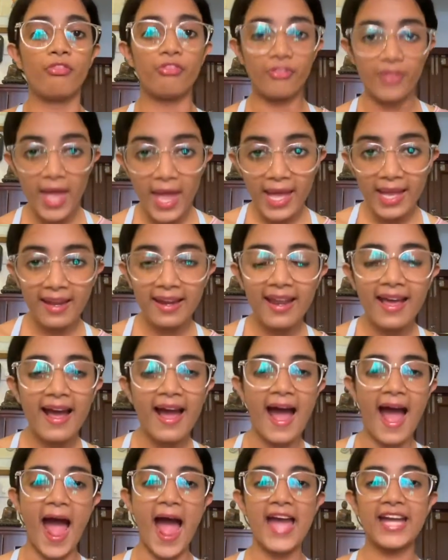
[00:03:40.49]
Then
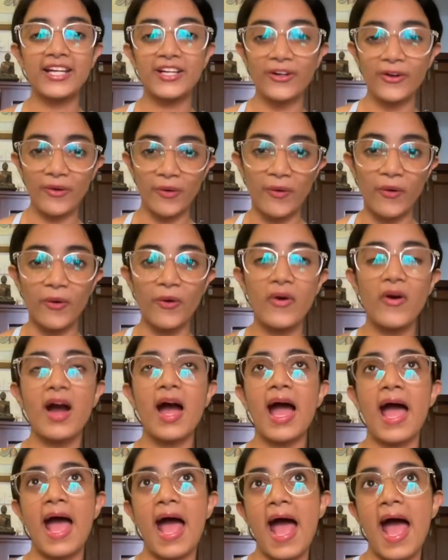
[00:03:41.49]
I go
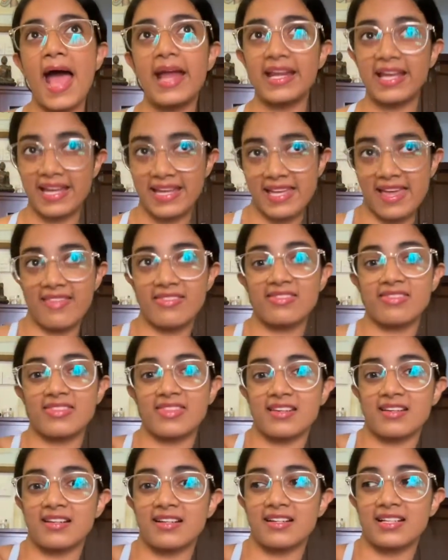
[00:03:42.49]
and I get
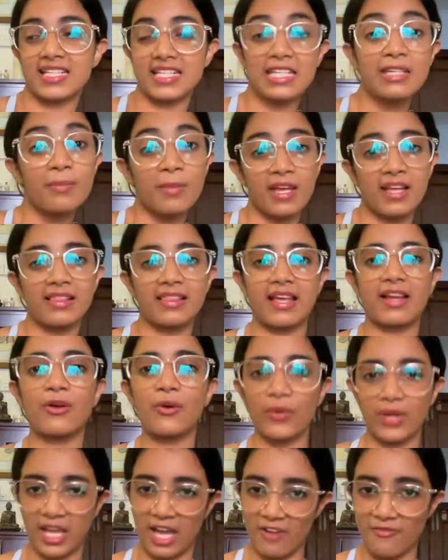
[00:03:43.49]
the email that,
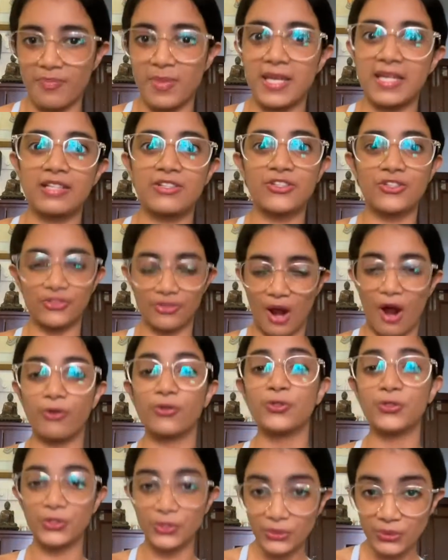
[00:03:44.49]
okay, I've made it to
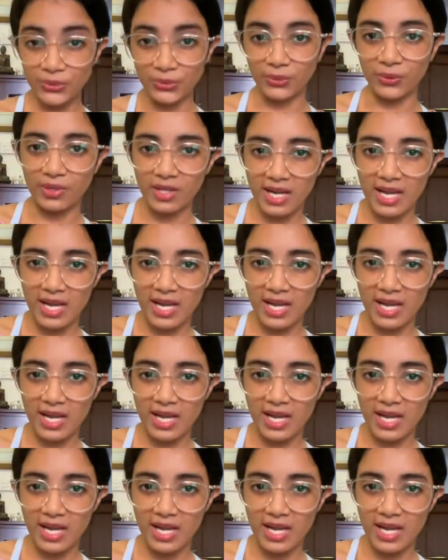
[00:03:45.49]
round 2